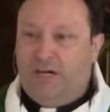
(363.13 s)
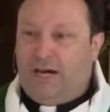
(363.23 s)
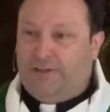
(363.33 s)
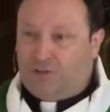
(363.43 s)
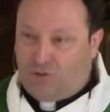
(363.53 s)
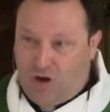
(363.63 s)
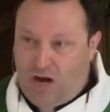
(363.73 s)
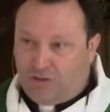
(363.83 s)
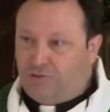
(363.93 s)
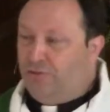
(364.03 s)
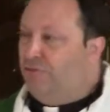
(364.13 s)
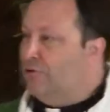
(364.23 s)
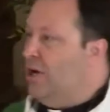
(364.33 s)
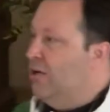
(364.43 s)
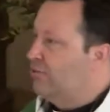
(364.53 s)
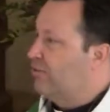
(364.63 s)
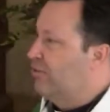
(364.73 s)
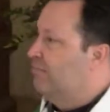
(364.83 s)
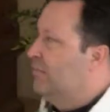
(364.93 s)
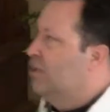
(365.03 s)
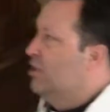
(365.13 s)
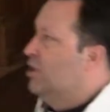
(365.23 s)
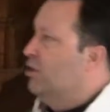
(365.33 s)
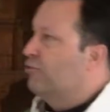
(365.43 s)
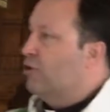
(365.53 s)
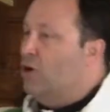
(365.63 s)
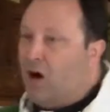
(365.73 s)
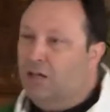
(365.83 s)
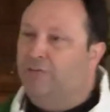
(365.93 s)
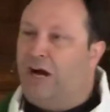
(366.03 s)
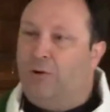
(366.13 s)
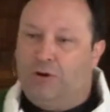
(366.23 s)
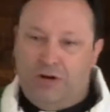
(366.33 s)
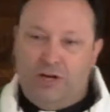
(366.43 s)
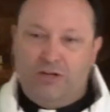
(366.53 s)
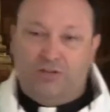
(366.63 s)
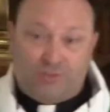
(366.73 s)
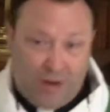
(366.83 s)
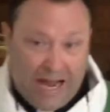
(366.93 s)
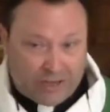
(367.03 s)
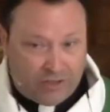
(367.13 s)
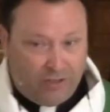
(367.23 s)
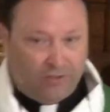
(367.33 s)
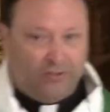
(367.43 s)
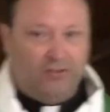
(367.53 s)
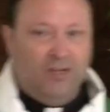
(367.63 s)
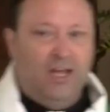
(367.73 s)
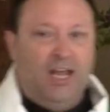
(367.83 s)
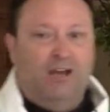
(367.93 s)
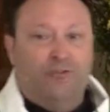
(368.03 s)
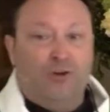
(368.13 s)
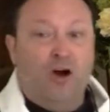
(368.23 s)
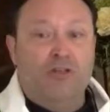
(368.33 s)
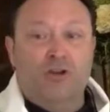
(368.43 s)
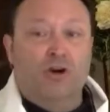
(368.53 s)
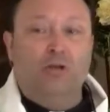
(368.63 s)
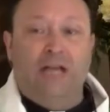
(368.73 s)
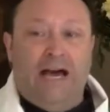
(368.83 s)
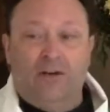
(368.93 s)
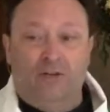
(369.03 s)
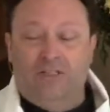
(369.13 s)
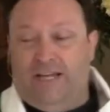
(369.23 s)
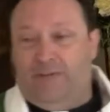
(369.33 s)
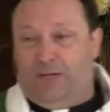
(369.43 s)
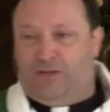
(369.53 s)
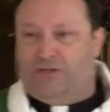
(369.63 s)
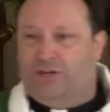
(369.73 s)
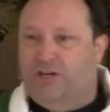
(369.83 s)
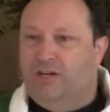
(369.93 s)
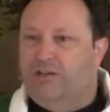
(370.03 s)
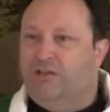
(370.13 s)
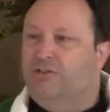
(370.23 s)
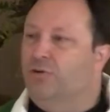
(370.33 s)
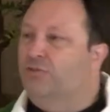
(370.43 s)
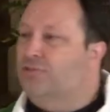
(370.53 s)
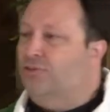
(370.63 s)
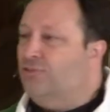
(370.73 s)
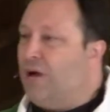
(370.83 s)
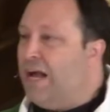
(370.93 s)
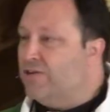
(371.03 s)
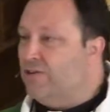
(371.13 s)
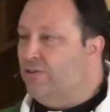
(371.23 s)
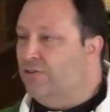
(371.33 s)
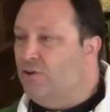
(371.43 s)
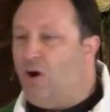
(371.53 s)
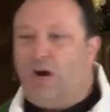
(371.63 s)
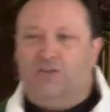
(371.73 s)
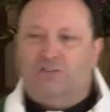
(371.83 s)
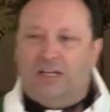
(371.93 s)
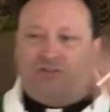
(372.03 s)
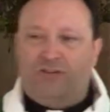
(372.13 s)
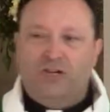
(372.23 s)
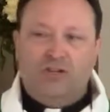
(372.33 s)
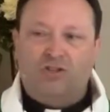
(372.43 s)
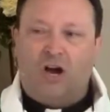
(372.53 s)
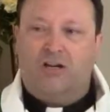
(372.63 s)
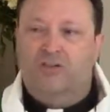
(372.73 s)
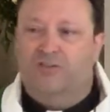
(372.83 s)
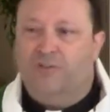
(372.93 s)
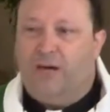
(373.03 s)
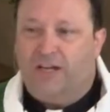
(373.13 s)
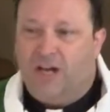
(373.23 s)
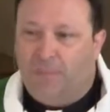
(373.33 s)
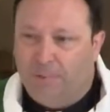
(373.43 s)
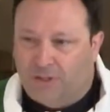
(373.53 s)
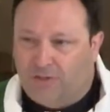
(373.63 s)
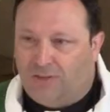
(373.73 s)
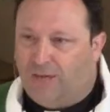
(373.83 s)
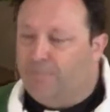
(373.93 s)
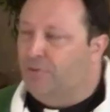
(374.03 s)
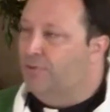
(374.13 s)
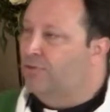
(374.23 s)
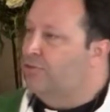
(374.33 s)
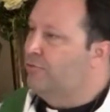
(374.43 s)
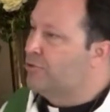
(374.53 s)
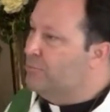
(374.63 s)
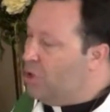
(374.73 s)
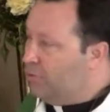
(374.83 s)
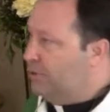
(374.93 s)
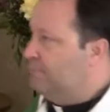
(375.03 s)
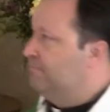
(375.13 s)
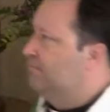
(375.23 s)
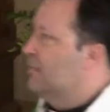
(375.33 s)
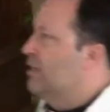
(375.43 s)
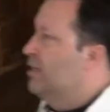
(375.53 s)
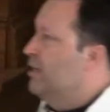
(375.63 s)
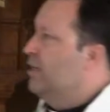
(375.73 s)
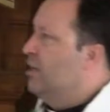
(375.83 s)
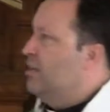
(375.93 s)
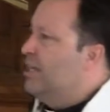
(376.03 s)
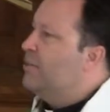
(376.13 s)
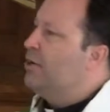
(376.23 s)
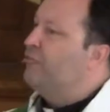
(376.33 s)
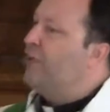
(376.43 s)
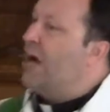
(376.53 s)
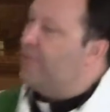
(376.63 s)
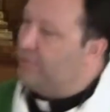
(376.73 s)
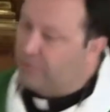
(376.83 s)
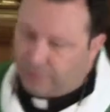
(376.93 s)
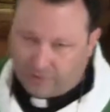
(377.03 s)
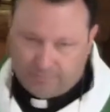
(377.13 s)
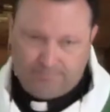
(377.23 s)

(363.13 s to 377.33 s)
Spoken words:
on the cross for us, for all of our distractions, and for all the collateral damage that those distractions cause. Let's talk just about a couple examples for a moment. Think about fathers.